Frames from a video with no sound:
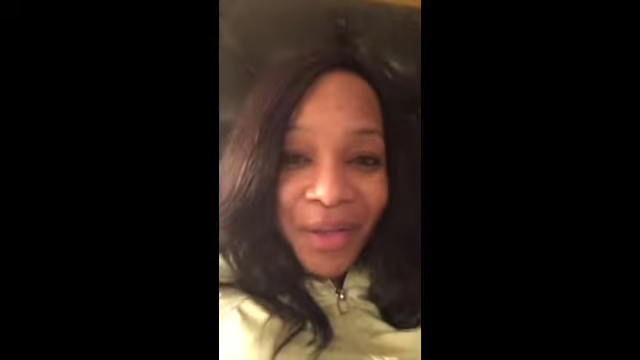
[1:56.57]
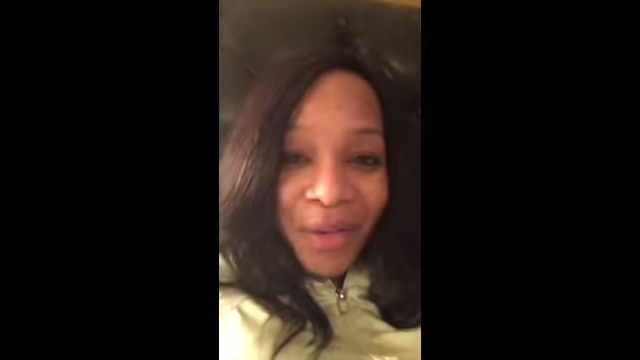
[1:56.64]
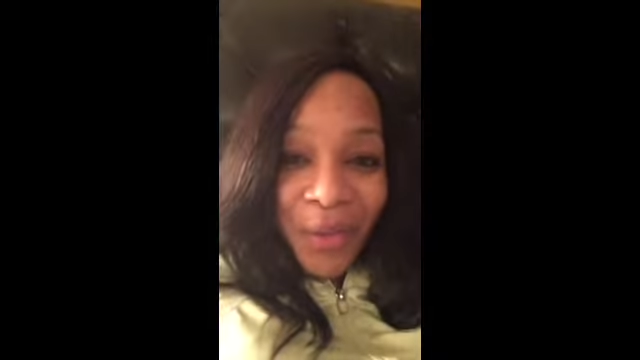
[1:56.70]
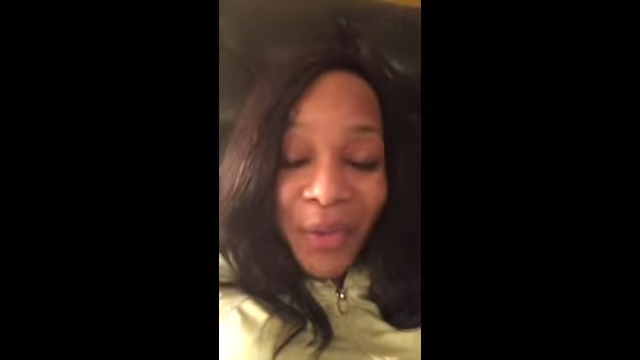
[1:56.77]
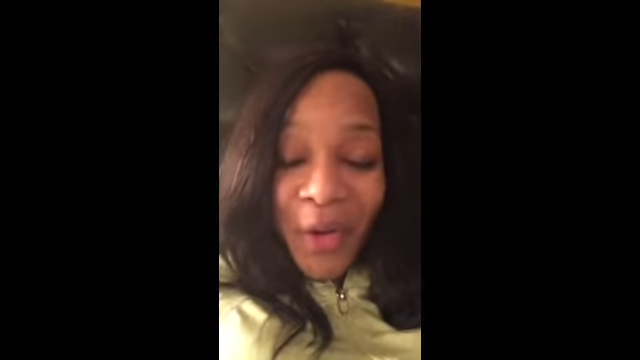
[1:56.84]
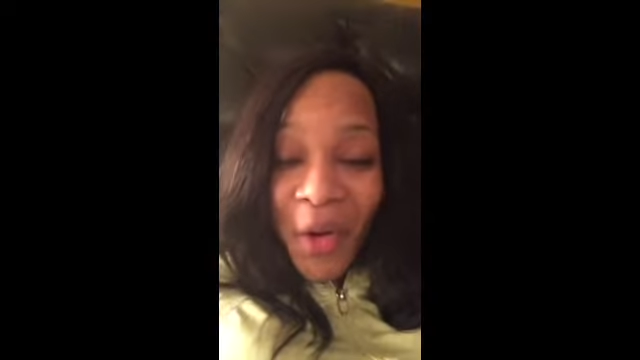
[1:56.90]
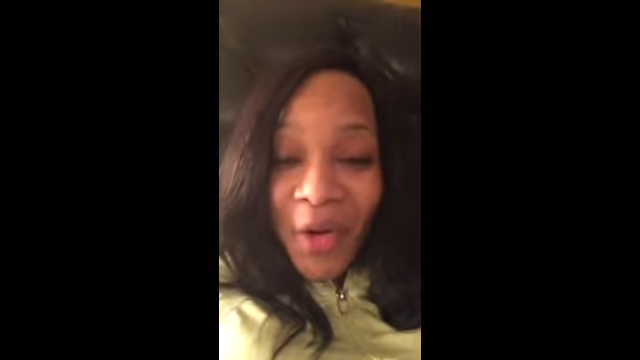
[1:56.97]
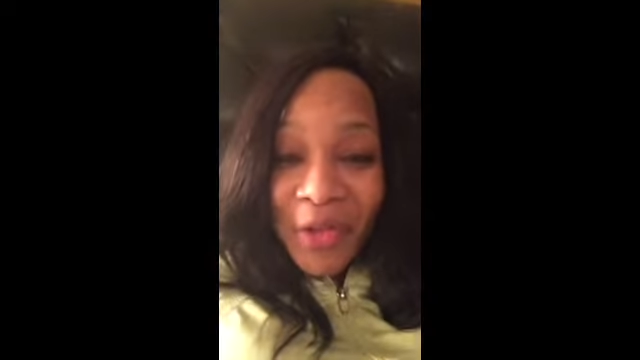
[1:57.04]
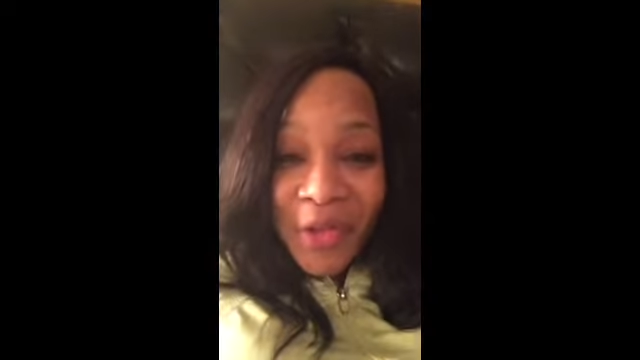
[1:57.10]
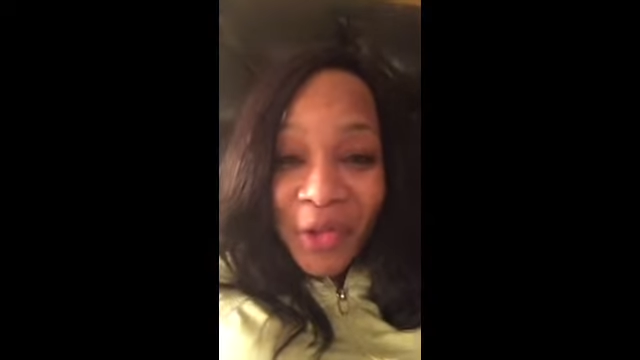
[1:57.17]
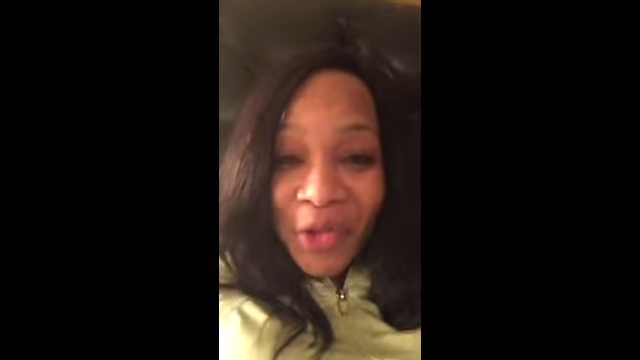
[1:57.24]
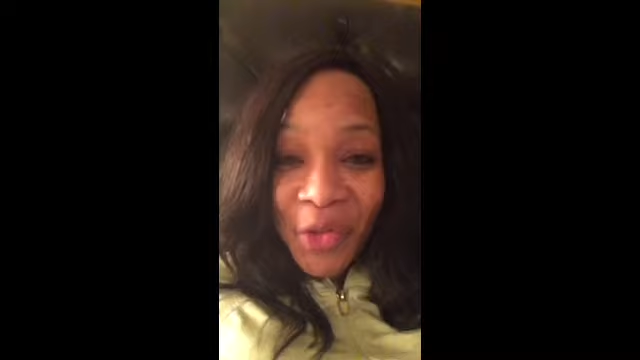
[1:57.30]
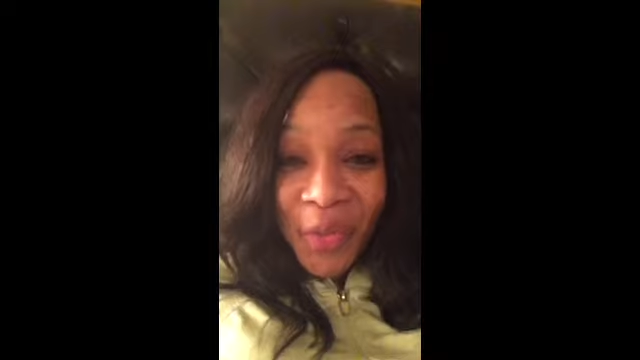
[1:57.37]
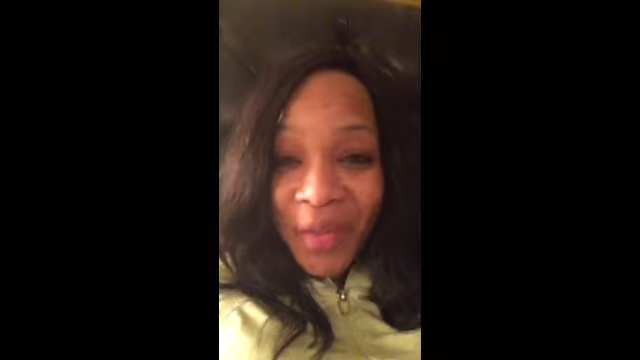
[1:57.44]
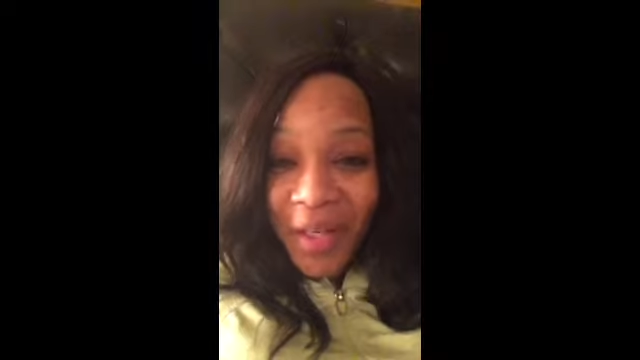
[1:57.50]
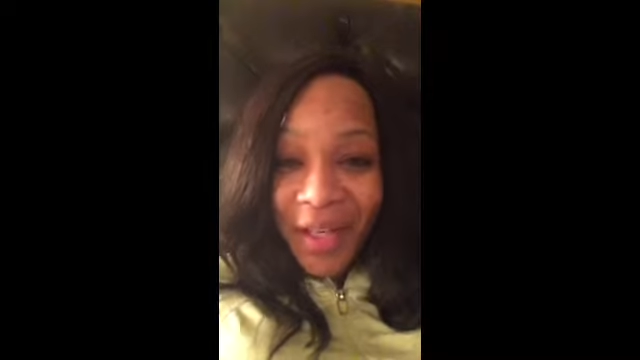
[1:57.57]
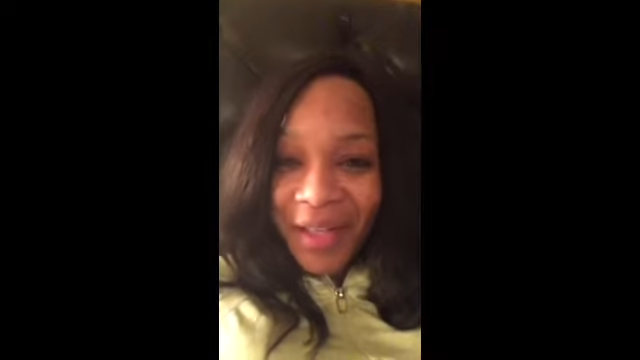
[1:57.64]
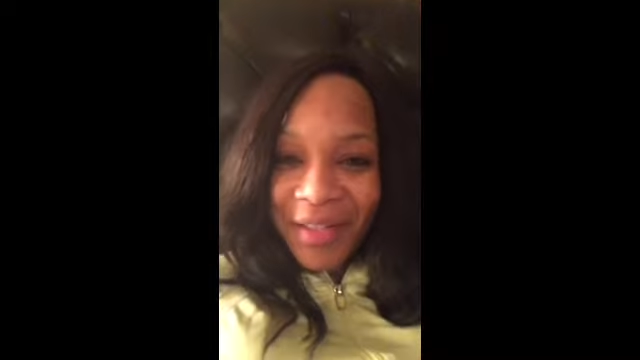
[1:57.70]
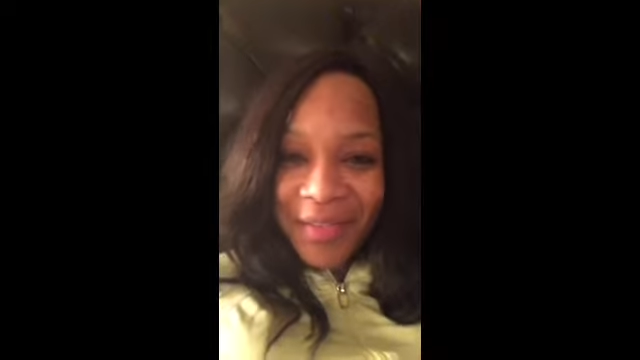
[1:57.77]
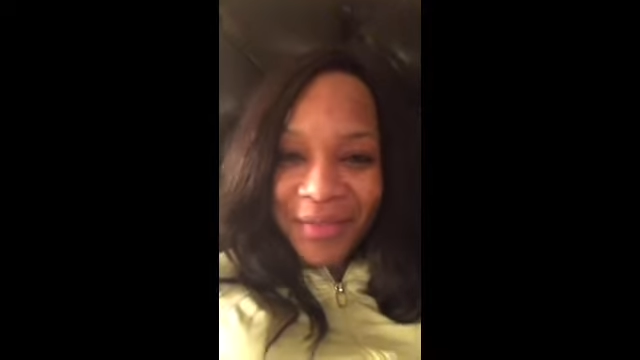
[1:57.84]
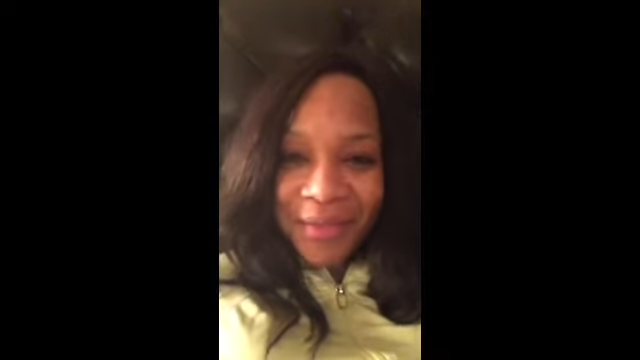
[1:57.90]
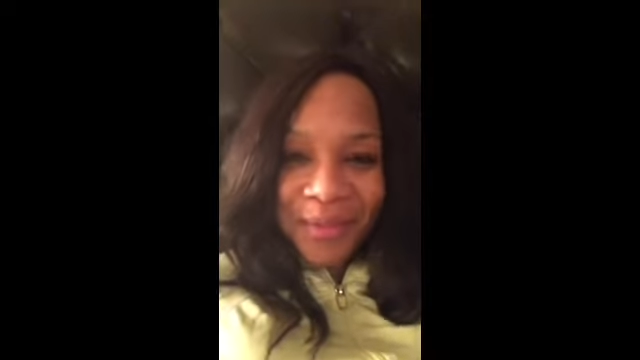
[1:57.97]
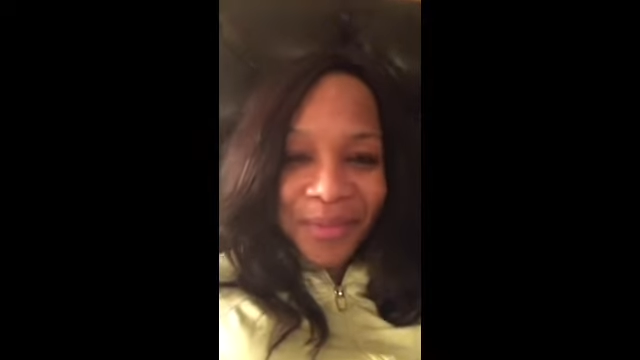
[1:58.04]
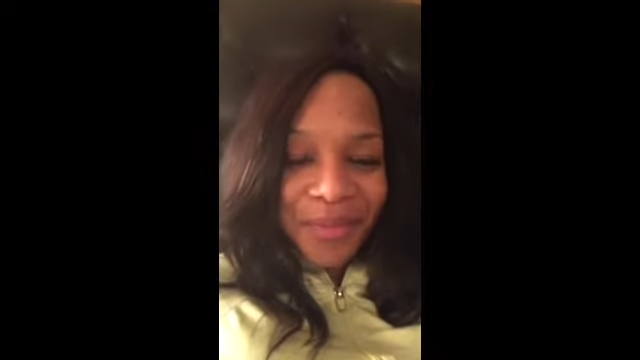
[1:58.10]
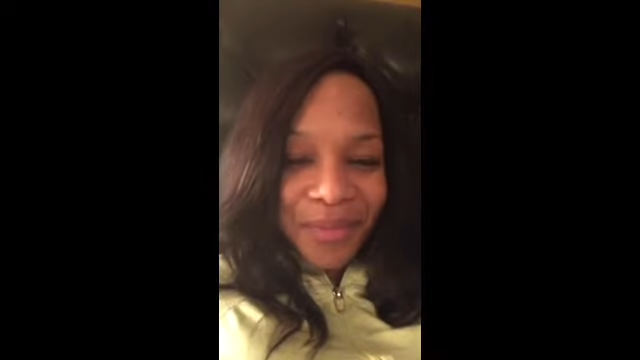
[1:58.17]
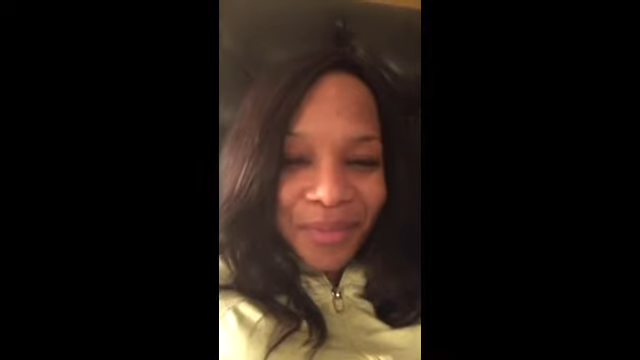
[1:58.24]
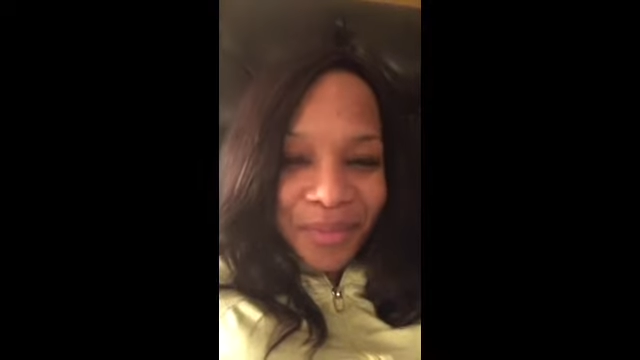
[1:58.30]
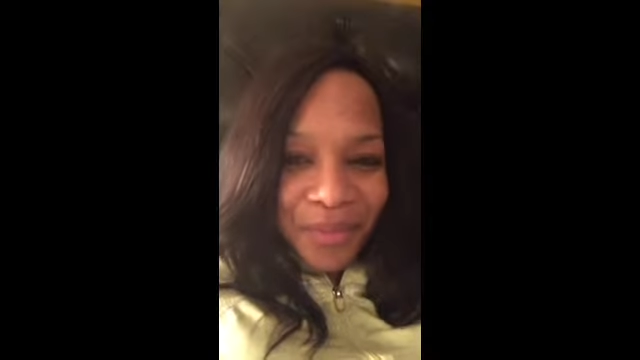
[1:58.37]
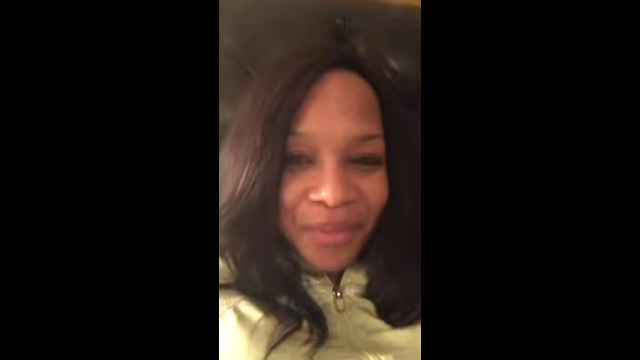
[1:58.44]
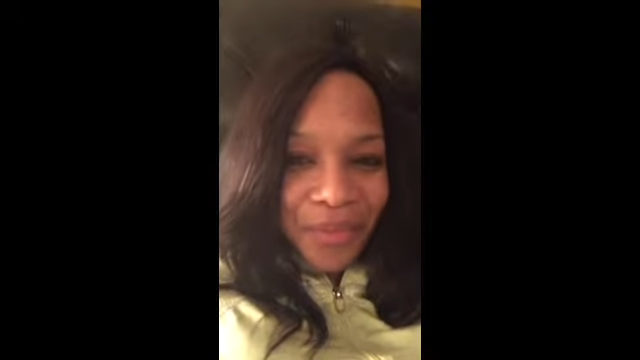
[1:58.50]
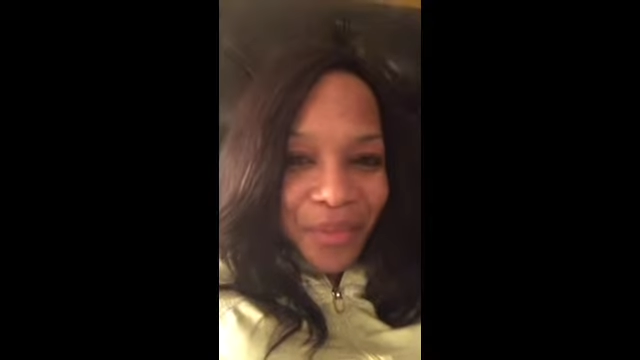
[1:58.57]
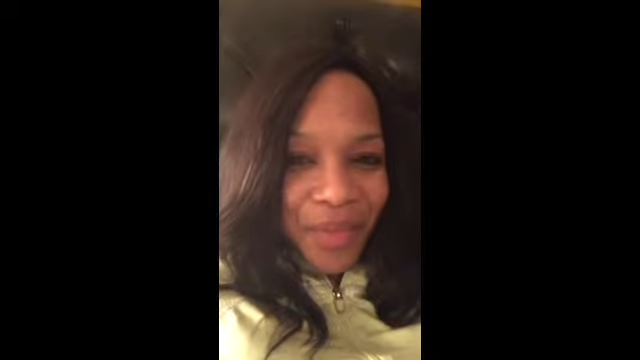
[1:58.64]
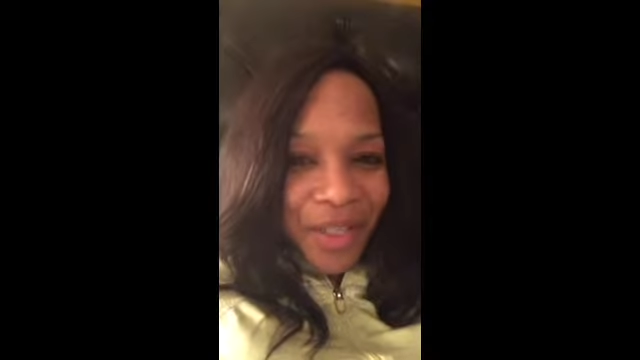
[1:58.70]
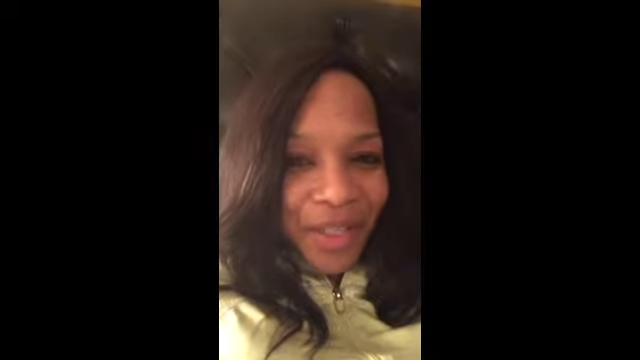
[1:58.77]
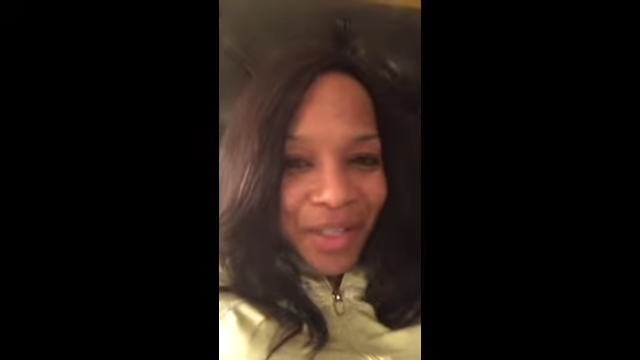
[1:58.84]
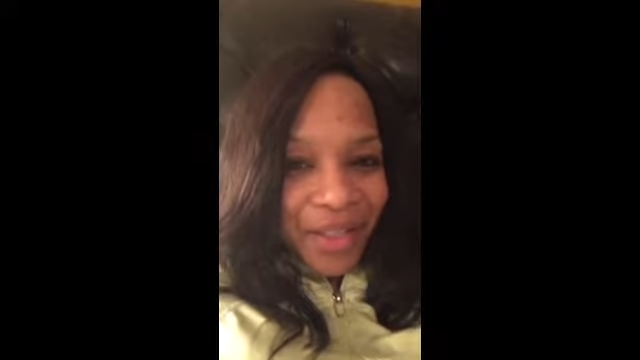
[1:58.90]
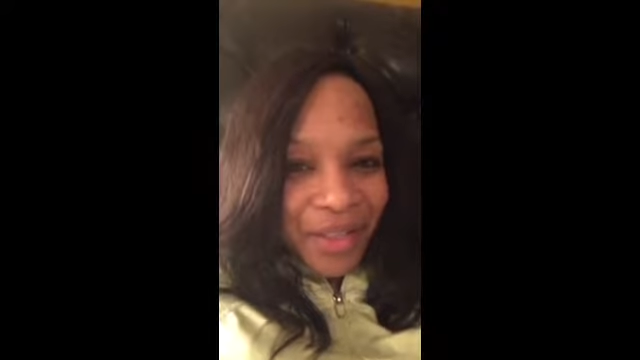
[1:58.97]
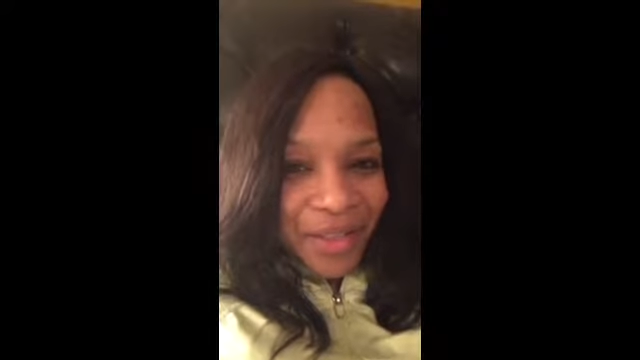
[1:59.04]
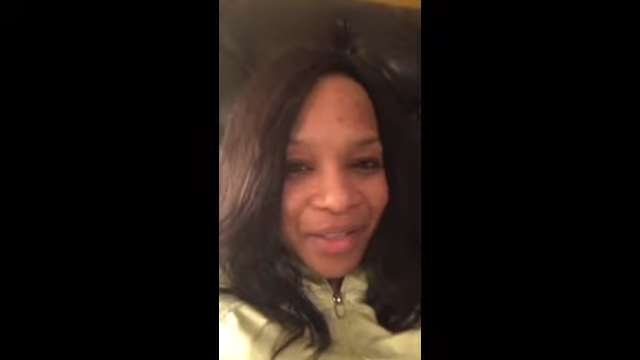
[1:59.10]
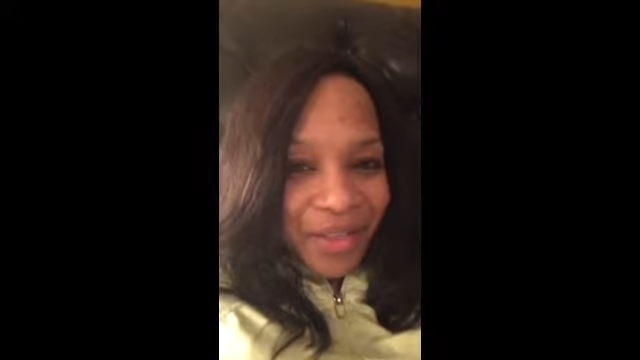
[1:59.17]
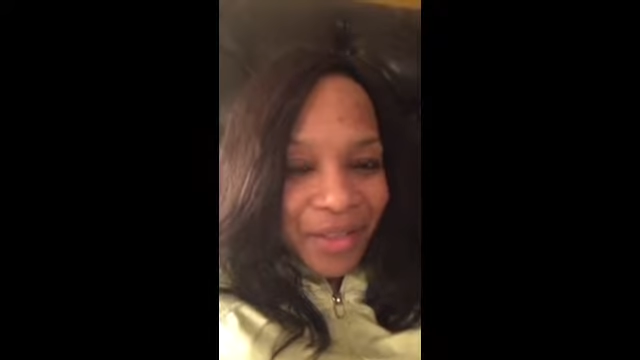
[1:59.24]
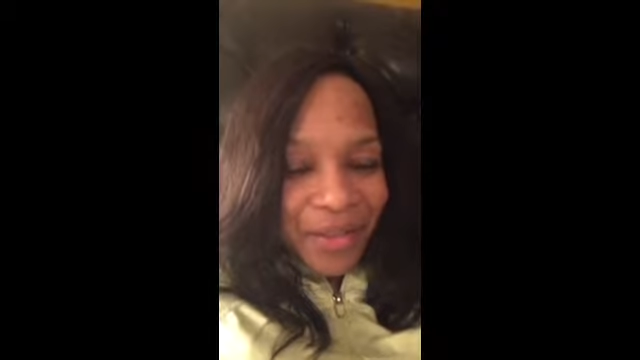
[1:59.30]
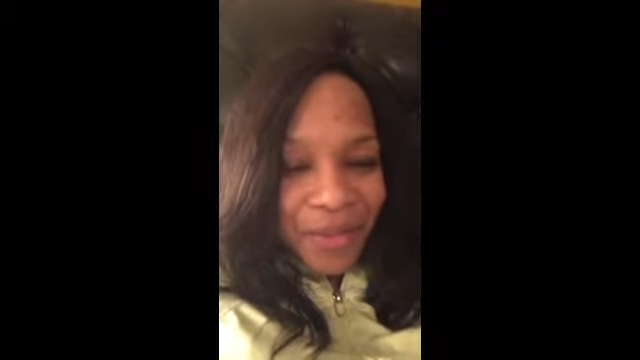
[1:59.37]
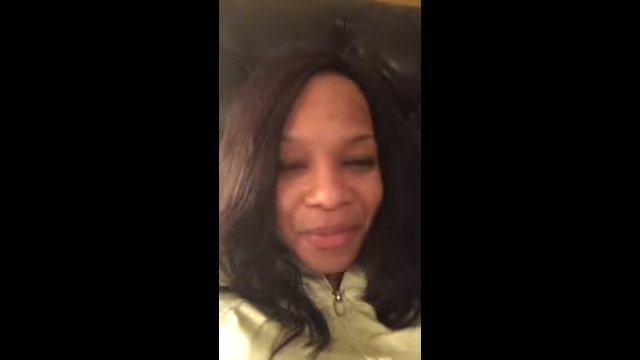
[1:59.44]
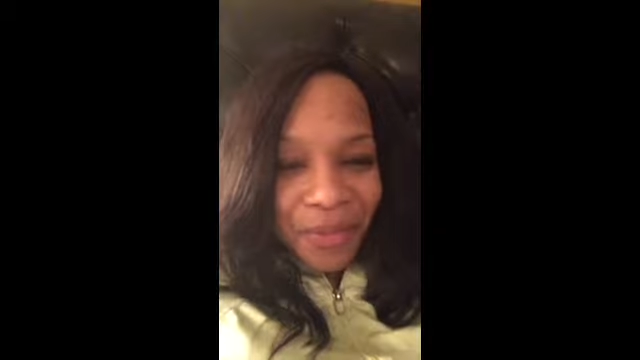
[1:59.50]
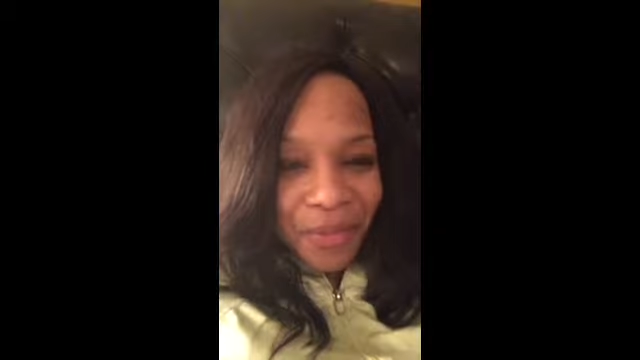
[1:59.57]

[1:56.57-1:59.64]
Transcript: we go on social media because